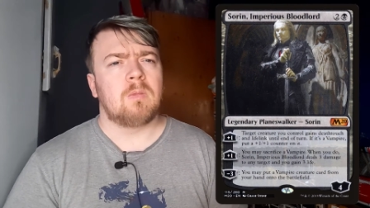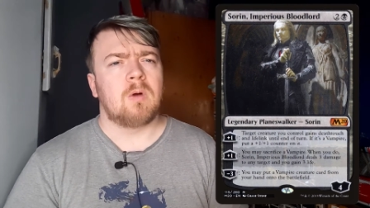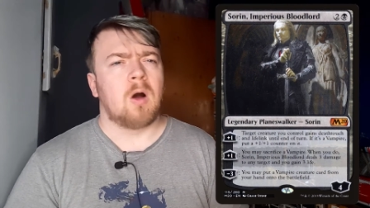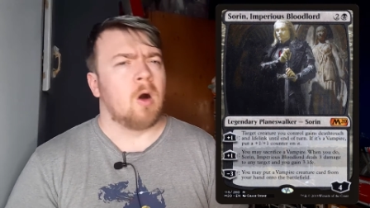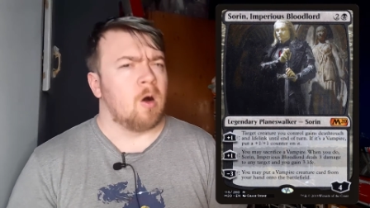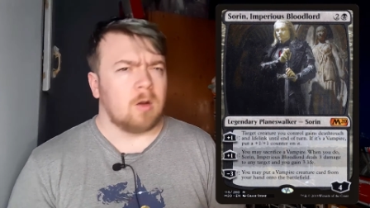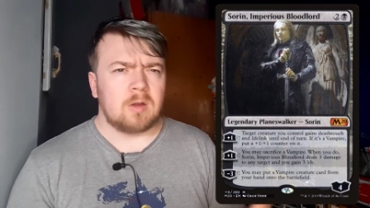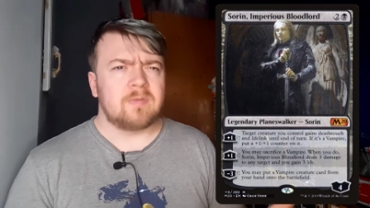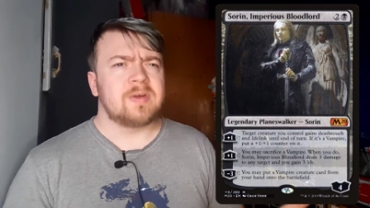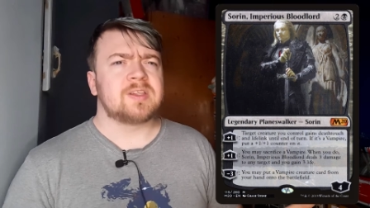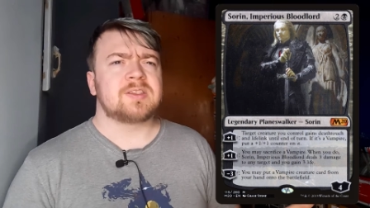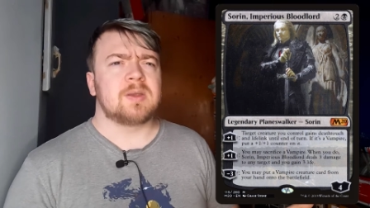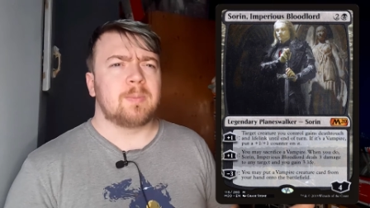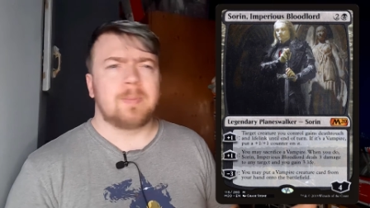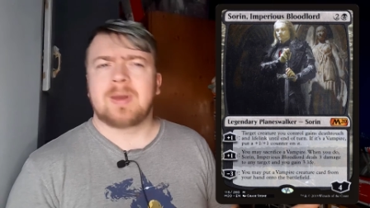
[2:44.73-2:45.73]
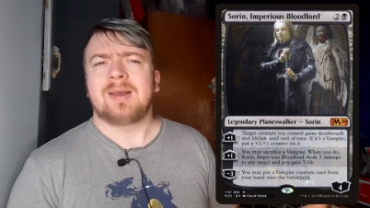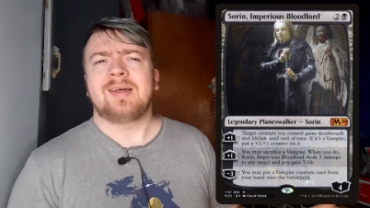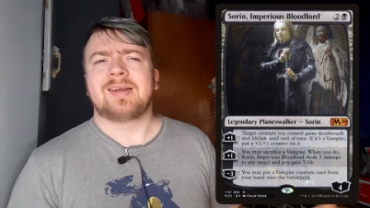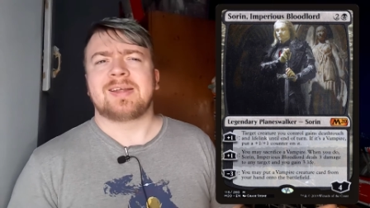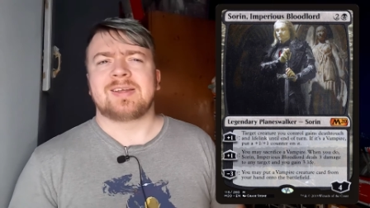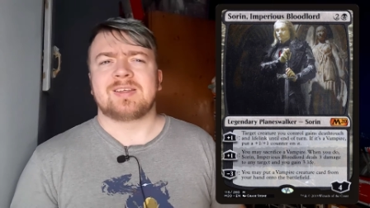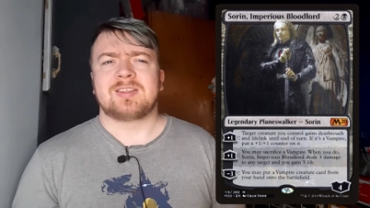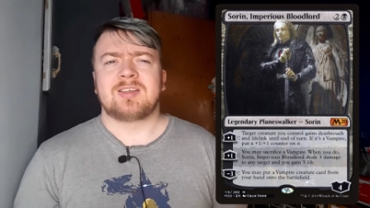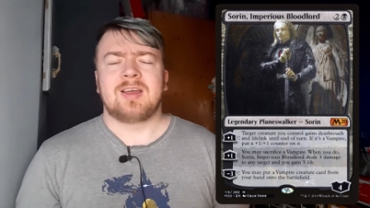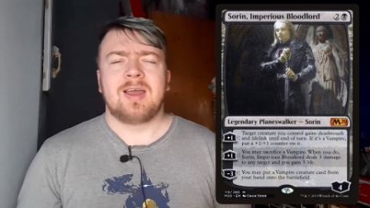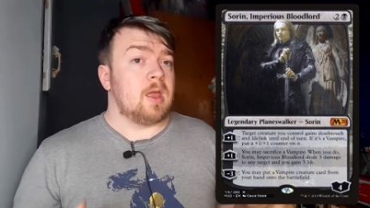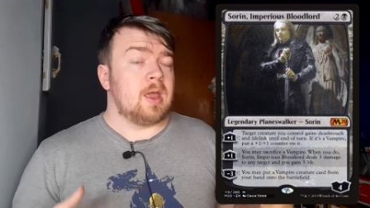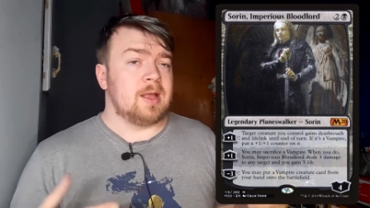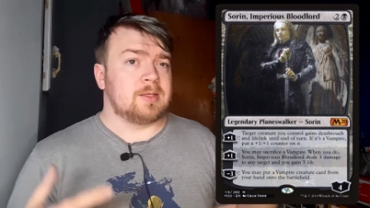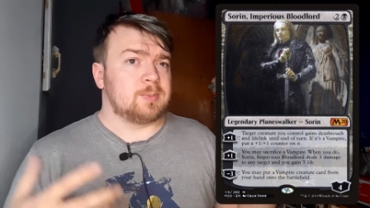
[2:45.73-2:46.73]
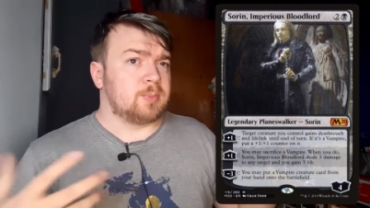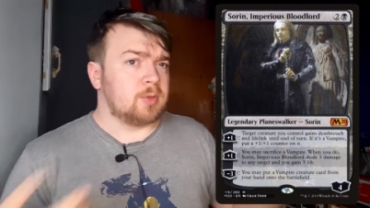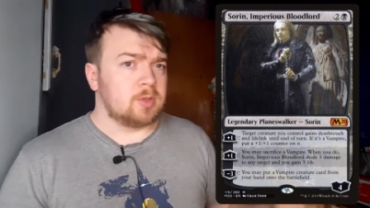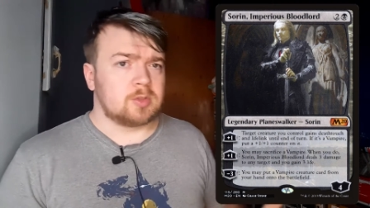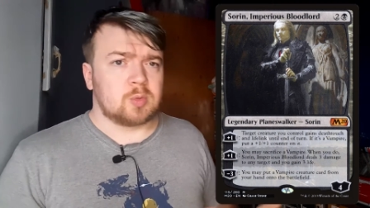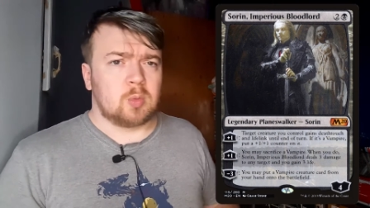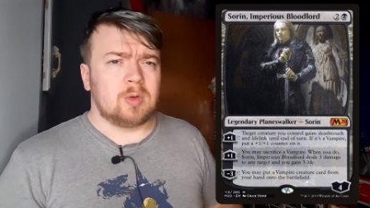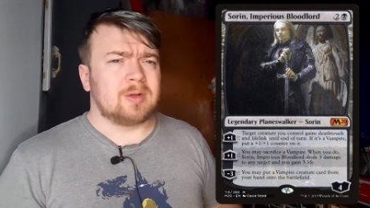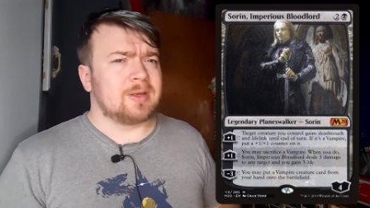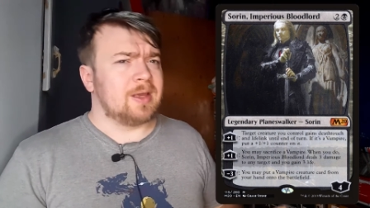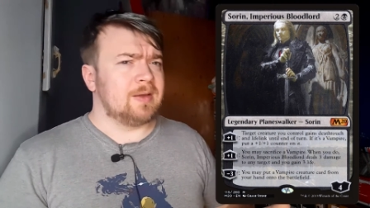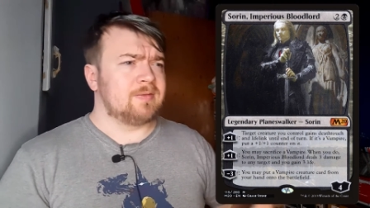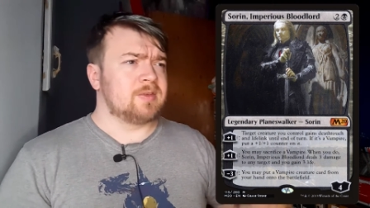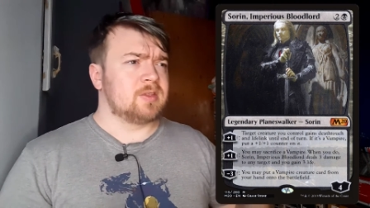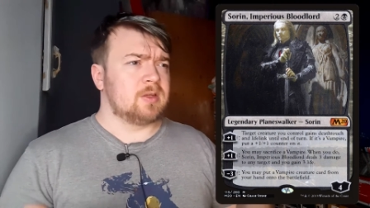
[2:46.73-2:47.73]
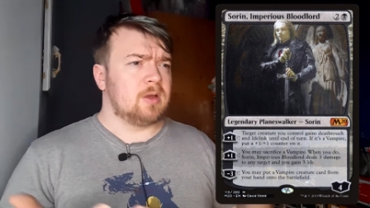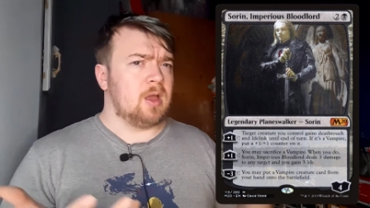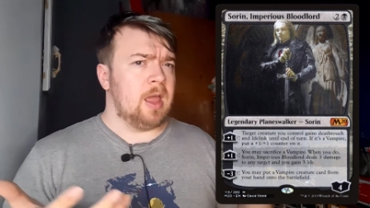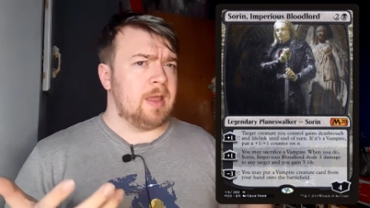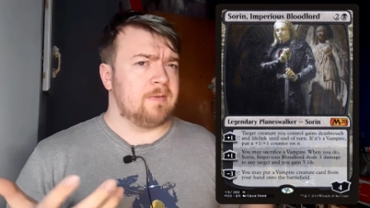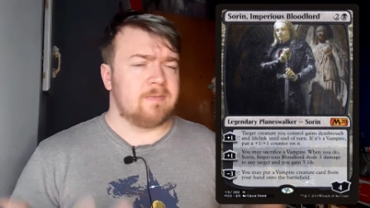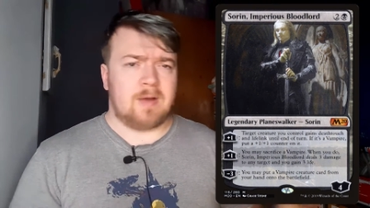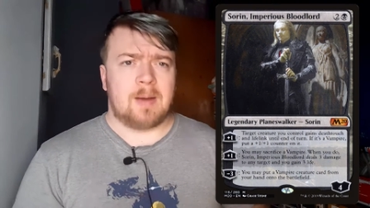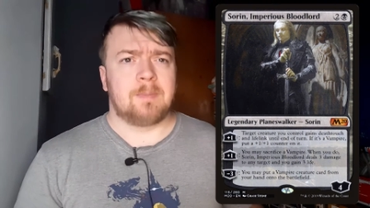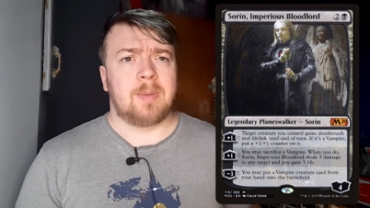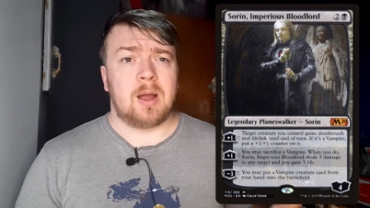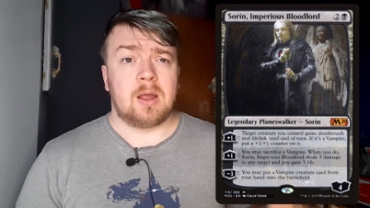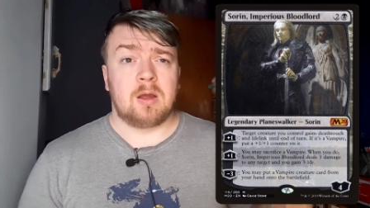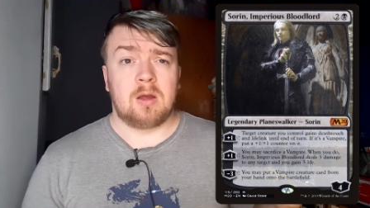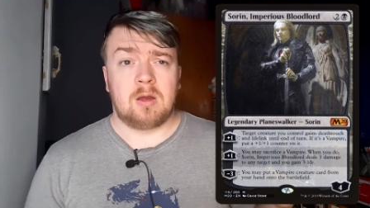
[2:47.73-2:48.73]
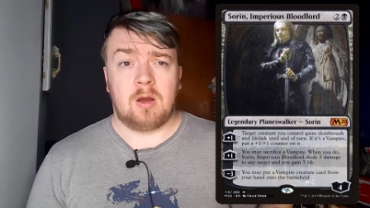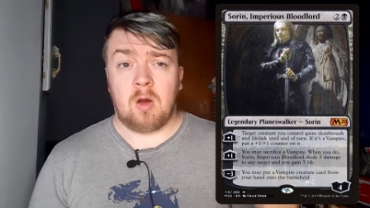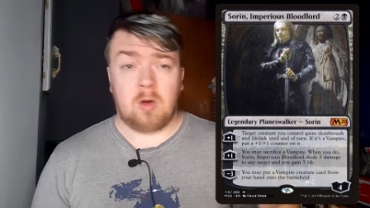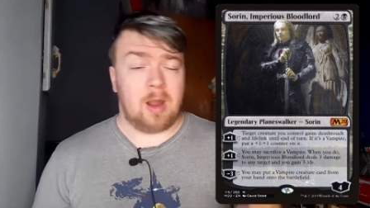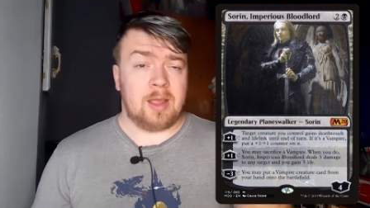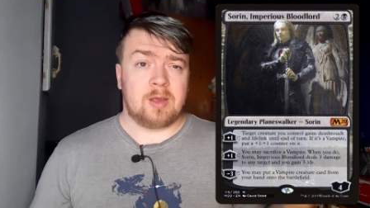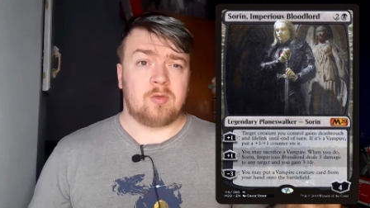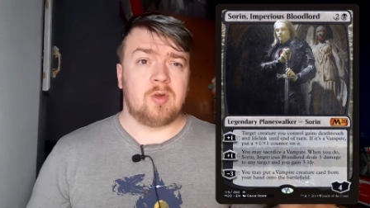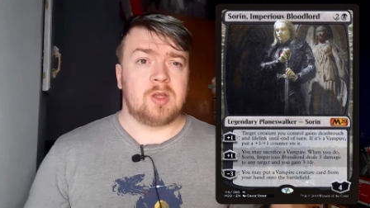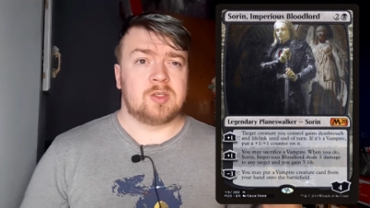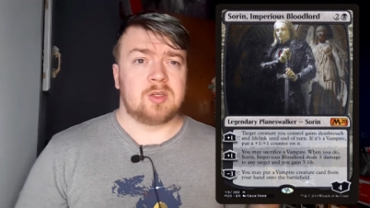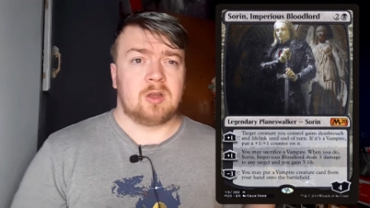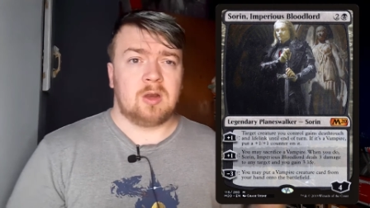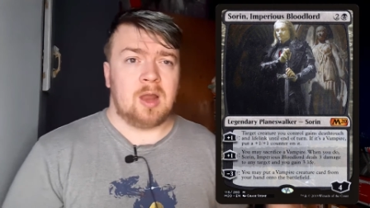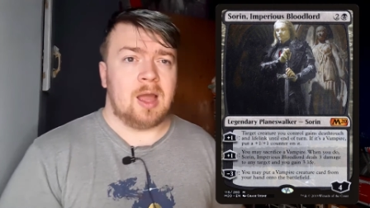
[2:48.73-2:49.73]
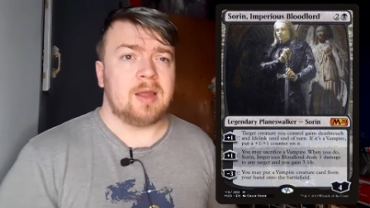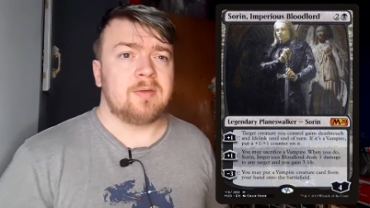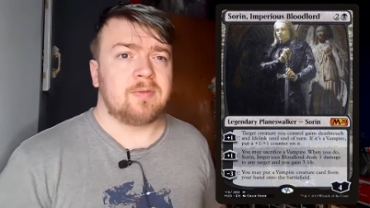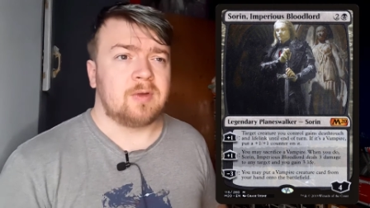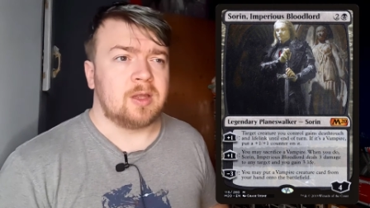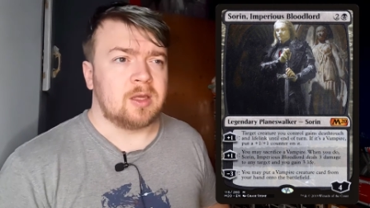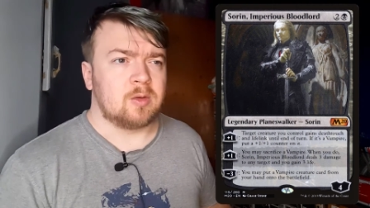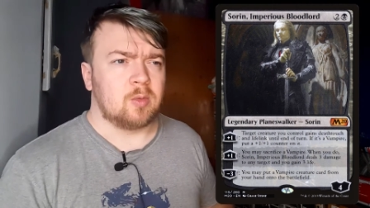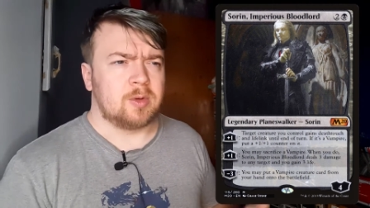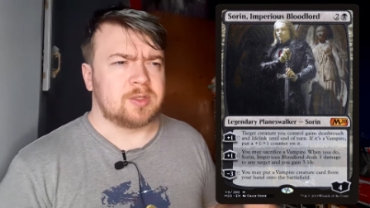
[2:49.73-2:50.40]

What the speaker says: all of its abilities. Its +1 gives a vampire or a creature lifelink,